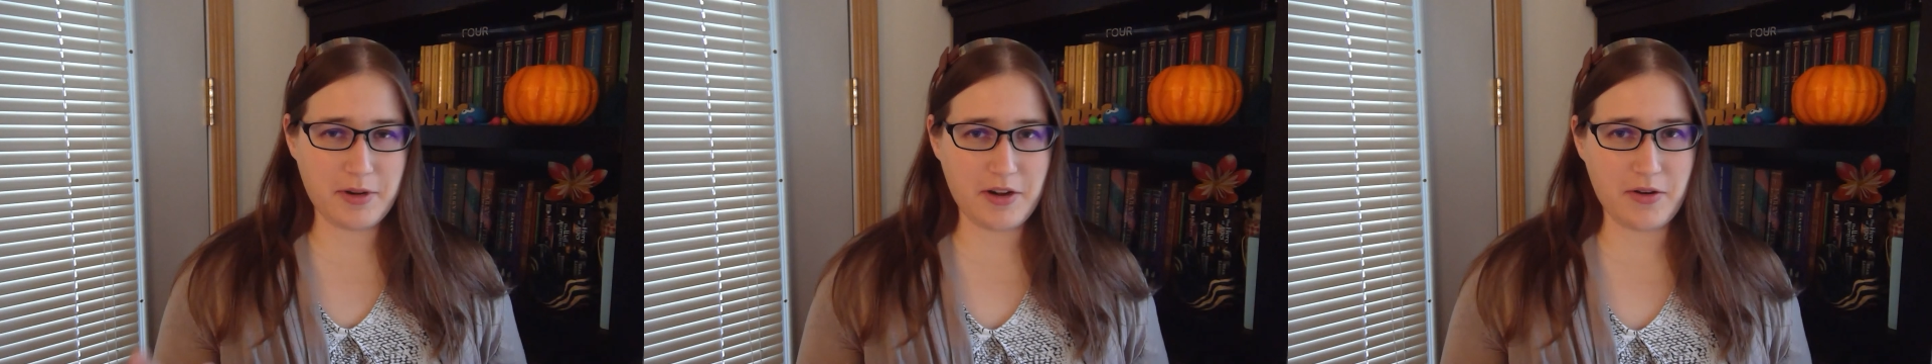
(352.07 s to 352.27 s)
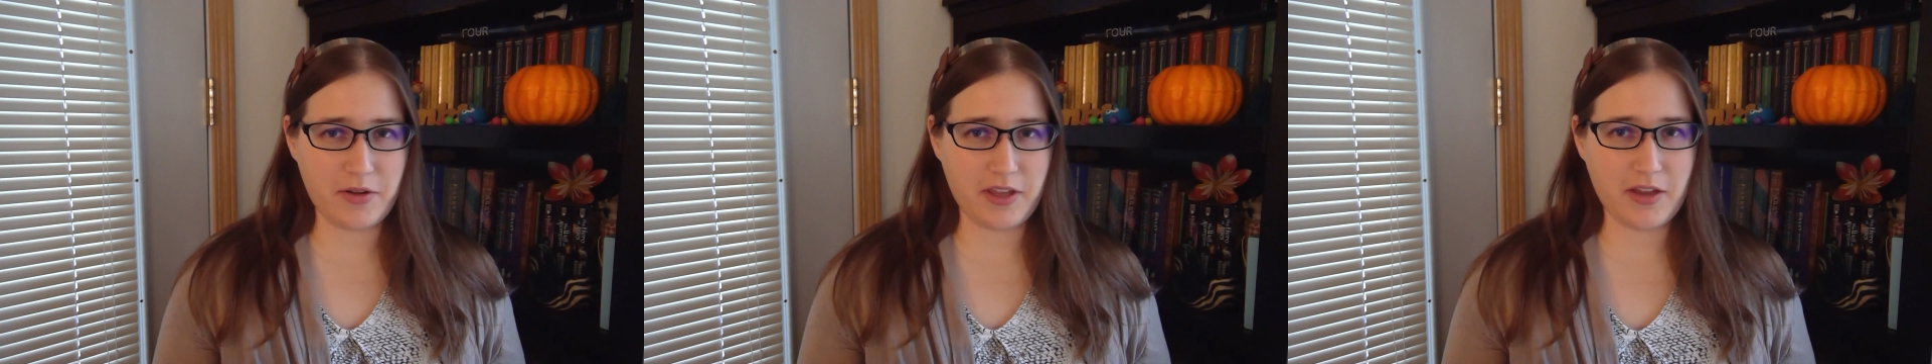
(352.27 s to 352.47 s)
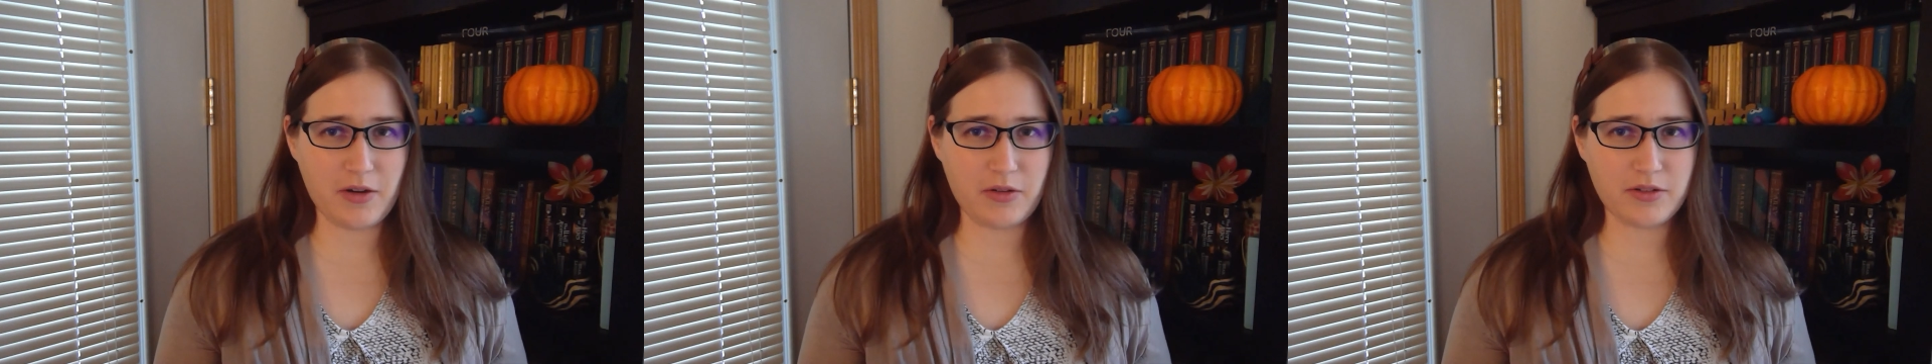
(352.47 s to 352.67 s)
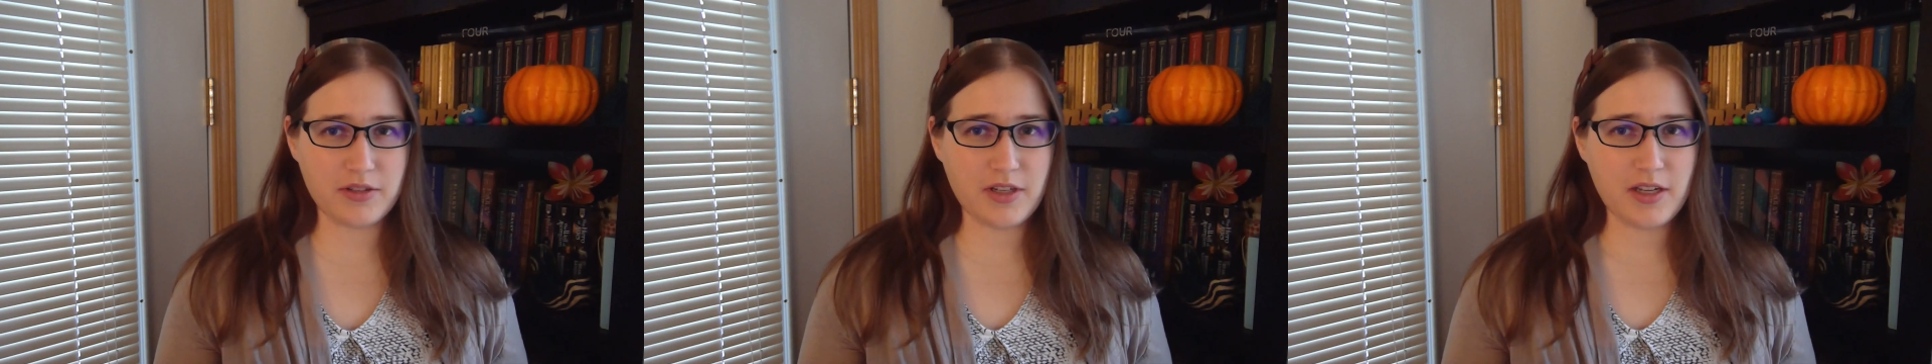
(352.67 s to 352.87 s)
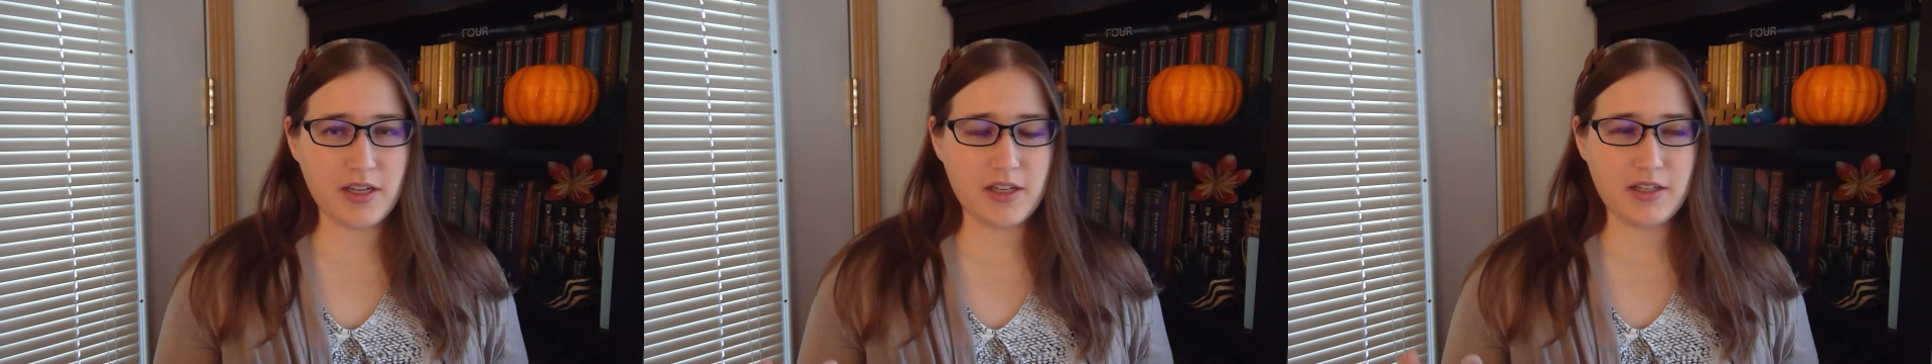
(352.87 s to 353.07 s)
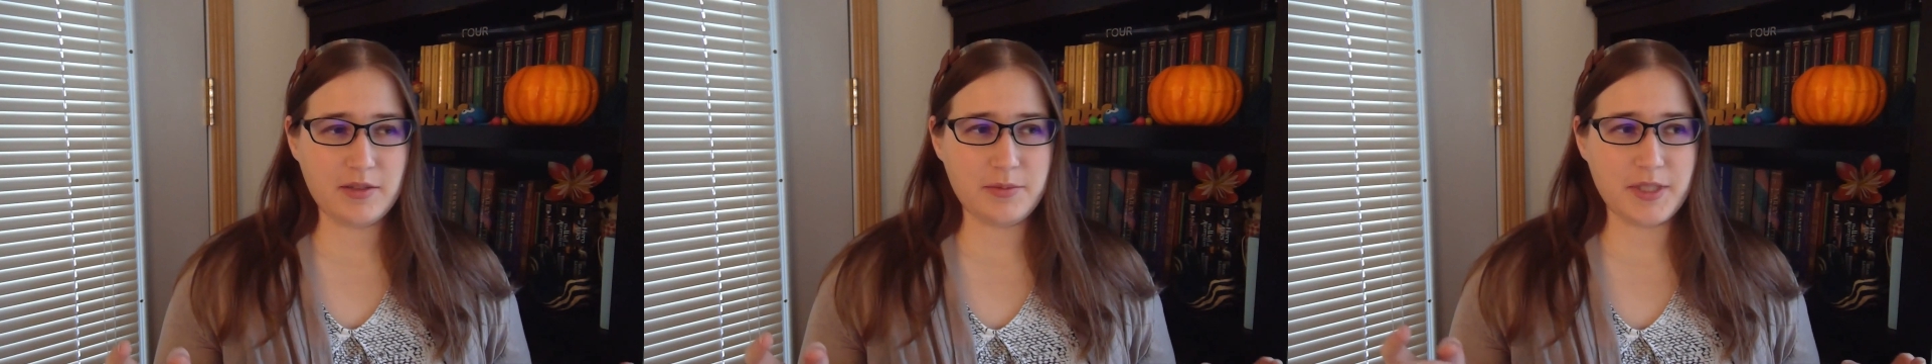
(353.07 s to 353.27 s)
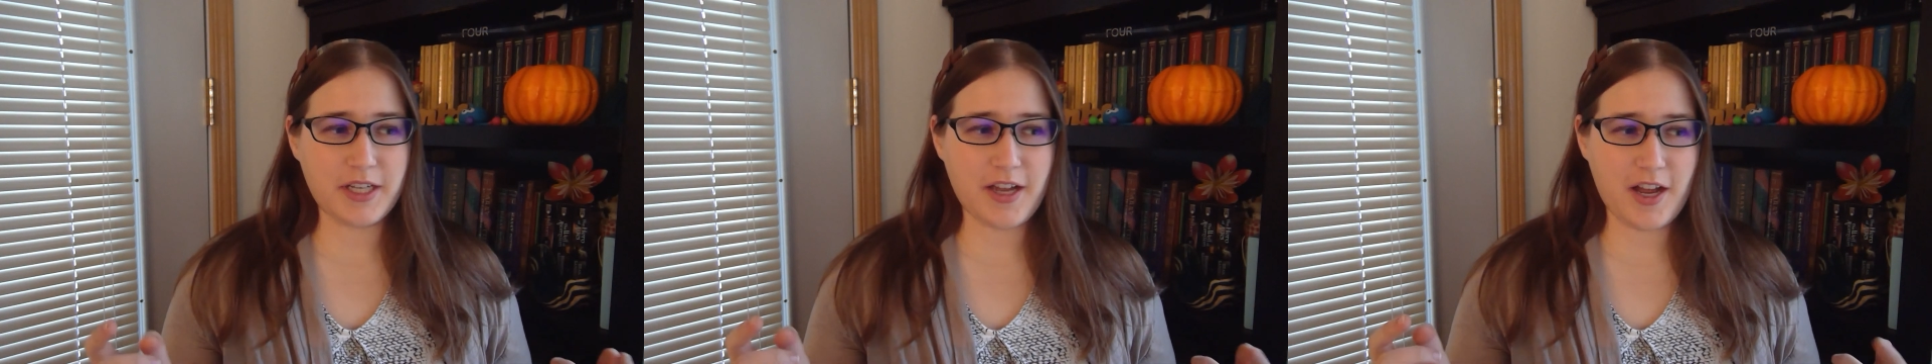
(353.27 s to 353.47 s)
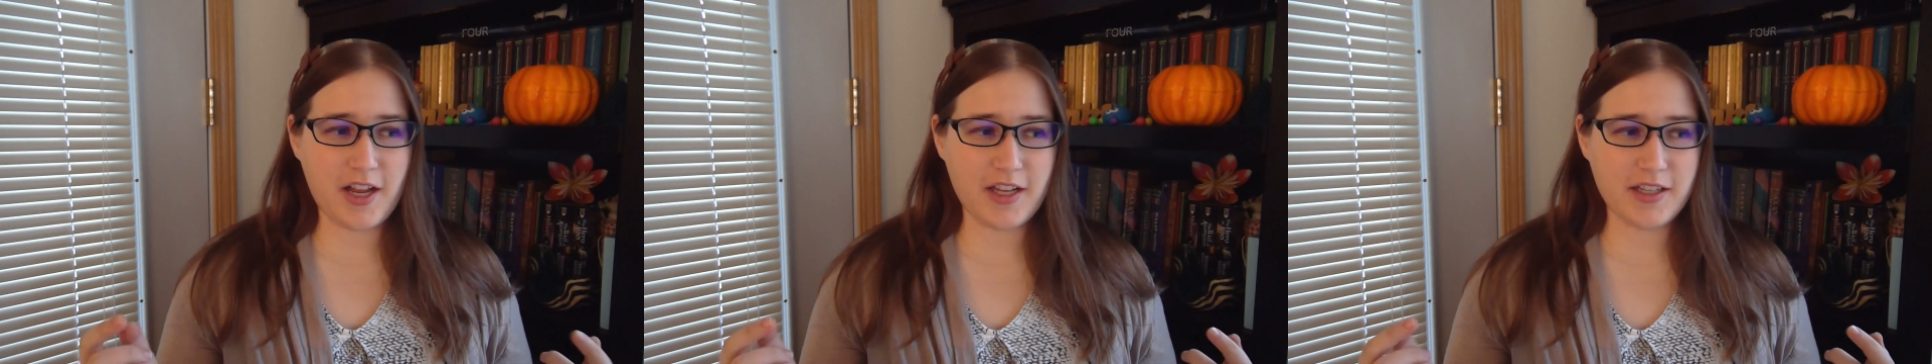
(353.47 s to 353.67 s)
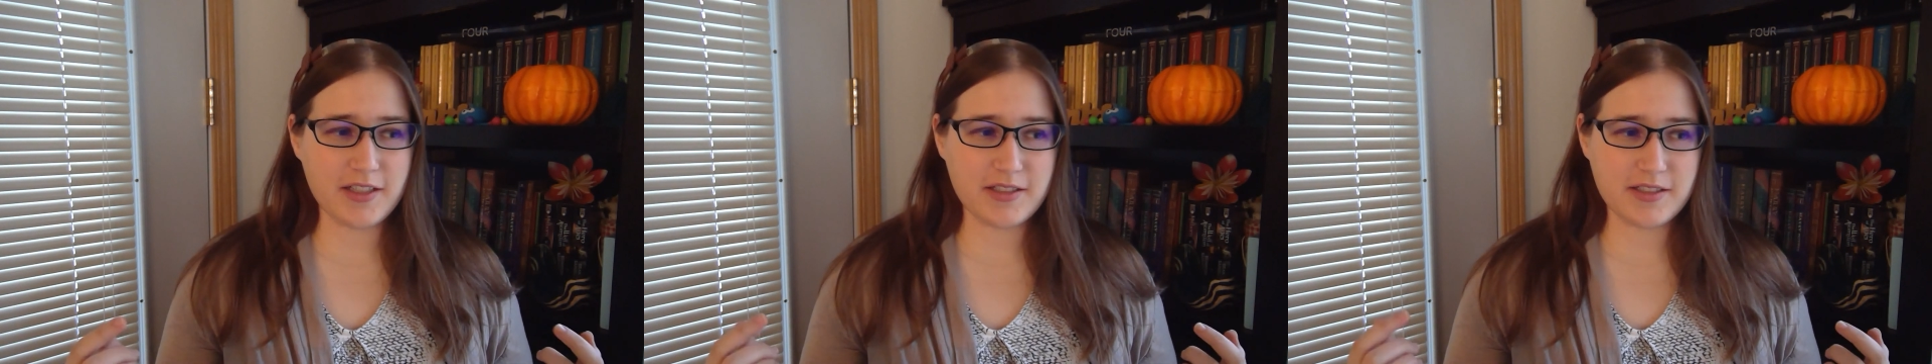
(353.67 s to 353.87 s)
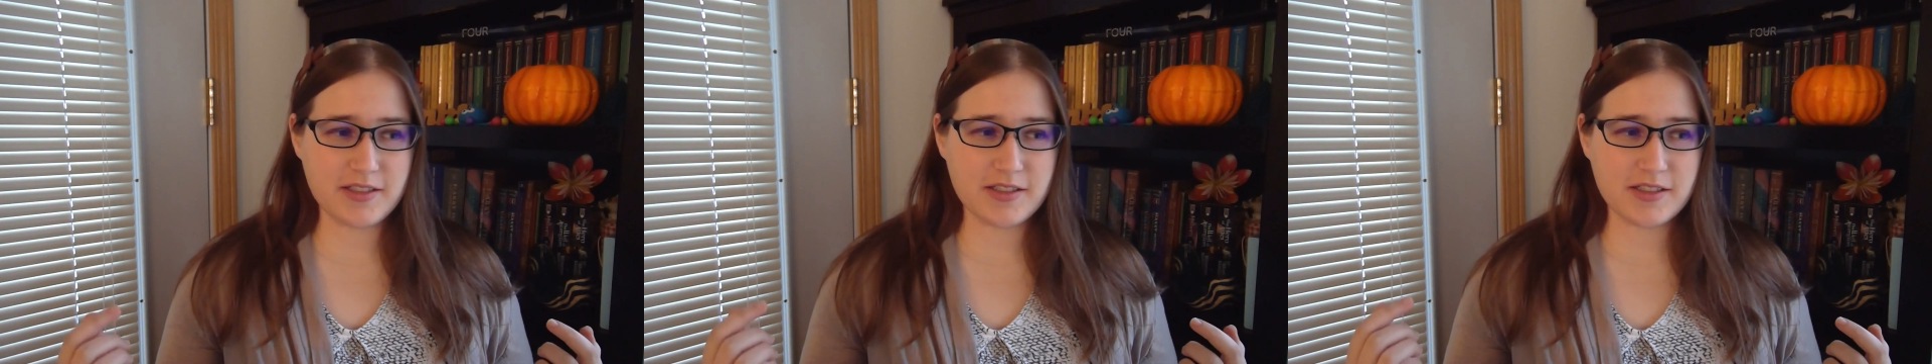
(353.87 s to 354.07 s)
Pinocchio,
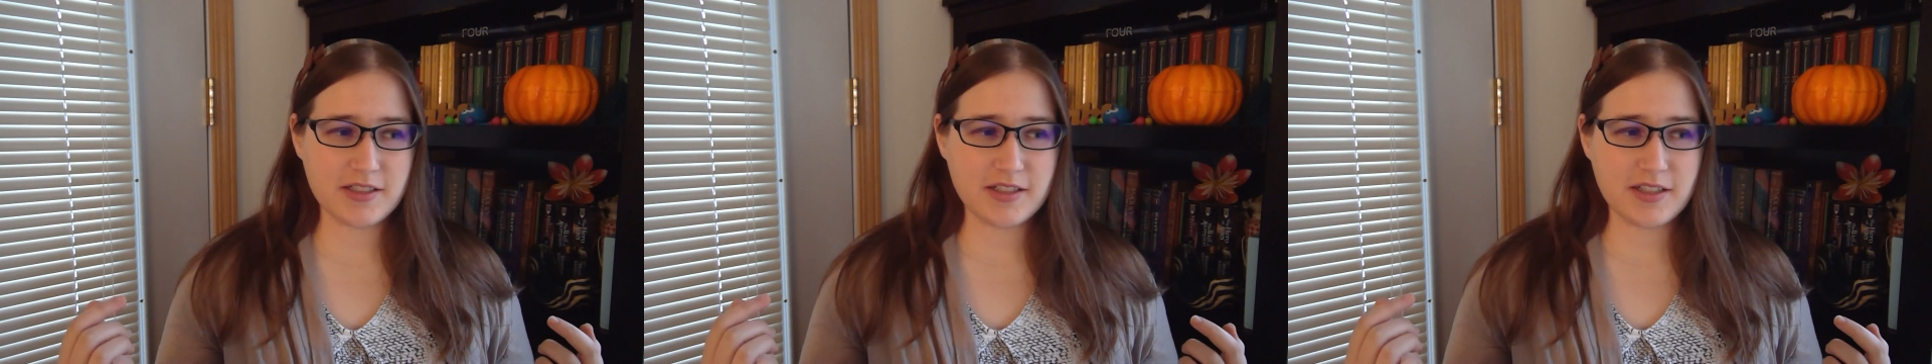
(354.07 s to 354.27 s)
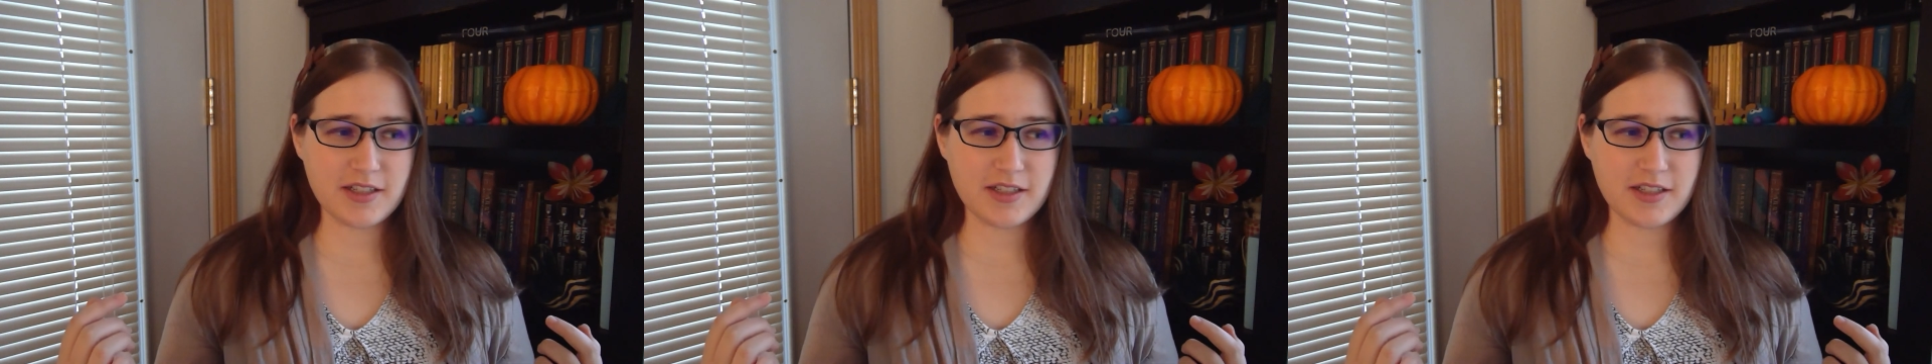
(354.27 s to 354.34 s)
because